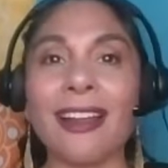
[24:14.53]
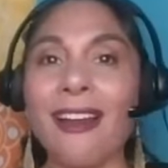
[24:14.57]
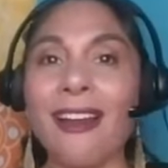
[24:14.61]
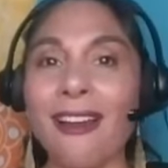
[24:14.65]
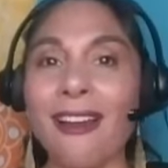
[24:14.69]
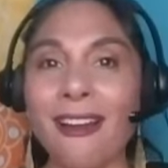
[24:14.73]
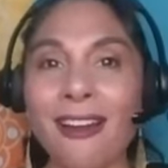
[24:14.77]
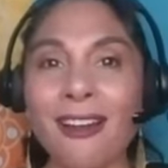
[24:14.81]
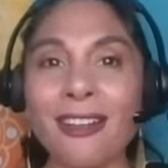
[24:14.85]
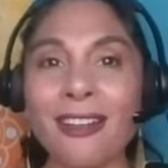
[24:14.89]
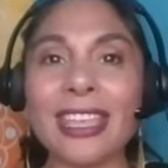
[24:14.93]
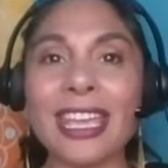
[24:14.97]

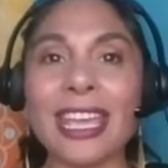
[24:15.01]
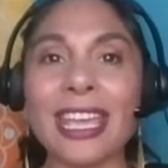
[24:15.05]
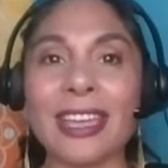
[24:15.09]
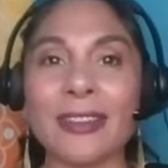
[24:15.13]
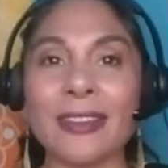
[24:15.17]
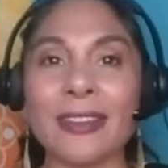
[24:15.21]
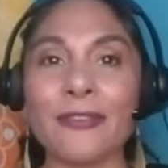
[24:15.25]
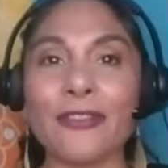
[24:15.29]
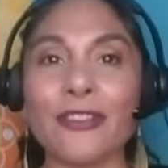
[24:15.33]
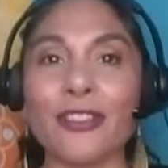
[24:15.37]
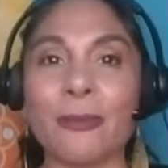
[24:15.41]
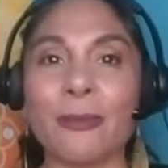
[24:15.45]
all the
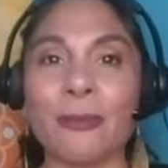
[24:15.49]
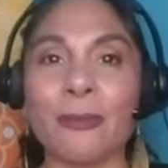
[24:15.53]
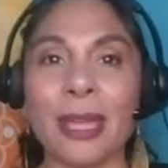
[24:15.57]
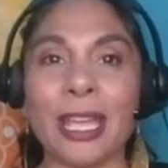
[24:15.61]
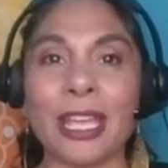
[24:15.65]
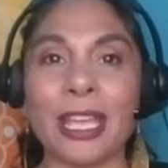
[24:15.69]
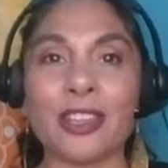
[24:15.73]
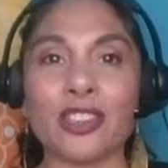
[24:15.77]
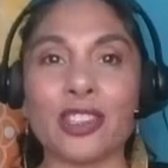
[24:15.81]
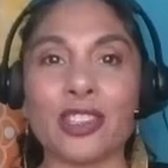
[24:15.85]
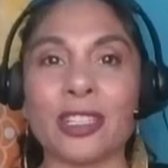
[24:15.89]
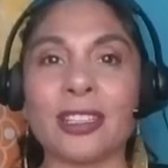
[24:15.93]

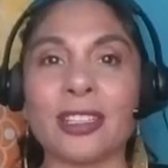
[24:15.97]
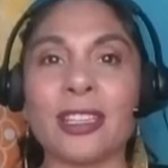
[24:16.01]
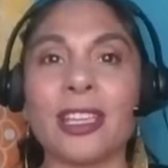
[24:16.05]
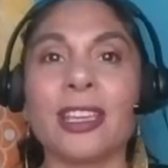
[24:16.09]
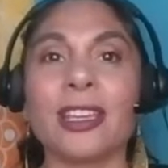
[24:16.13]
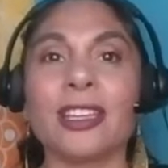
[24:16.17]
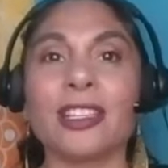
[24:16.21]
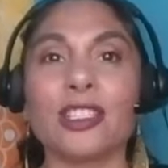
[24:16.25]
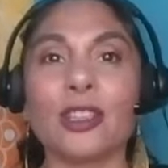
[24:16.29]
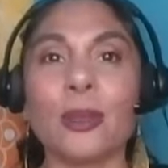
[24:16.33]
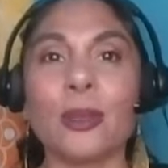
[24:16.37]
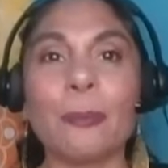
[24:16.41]
information
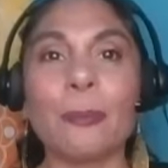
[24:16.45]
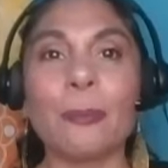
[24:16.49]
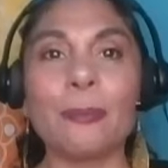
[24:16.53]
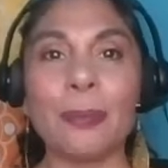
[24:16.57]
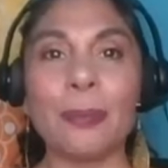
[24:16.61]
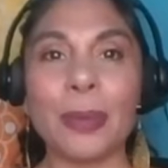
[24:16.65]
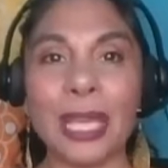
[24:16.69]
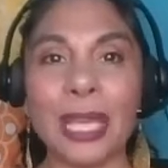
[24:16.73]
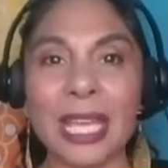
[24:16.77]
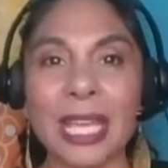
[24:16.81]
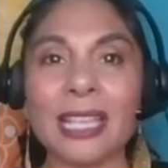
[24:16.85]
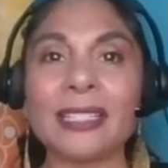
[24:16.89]
to
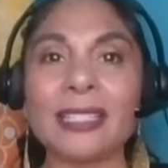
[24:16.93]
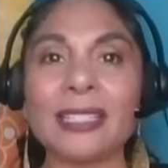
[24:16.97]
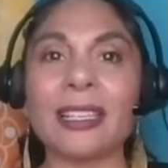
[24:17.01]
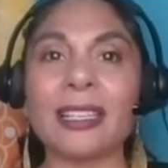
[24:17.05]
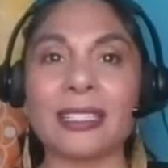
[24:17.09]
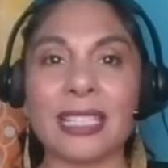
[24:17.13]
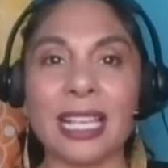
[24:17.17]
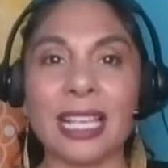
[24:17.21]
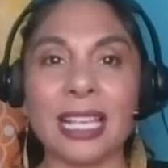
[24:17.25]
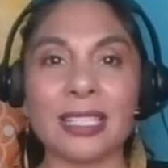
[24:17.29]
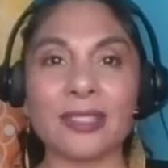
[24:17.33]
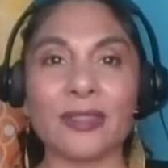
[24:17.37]
be
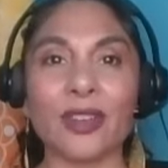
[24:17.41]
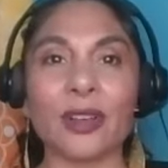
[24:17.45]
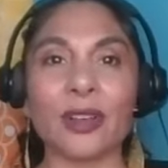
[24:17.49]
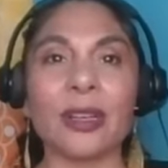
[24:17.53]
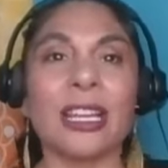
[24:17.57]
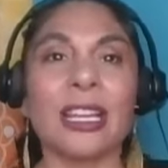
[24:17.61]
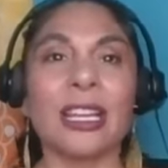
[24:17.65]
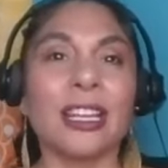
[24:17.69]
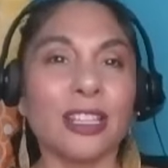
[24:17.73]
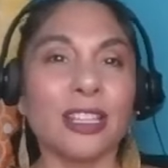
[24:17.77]
successful,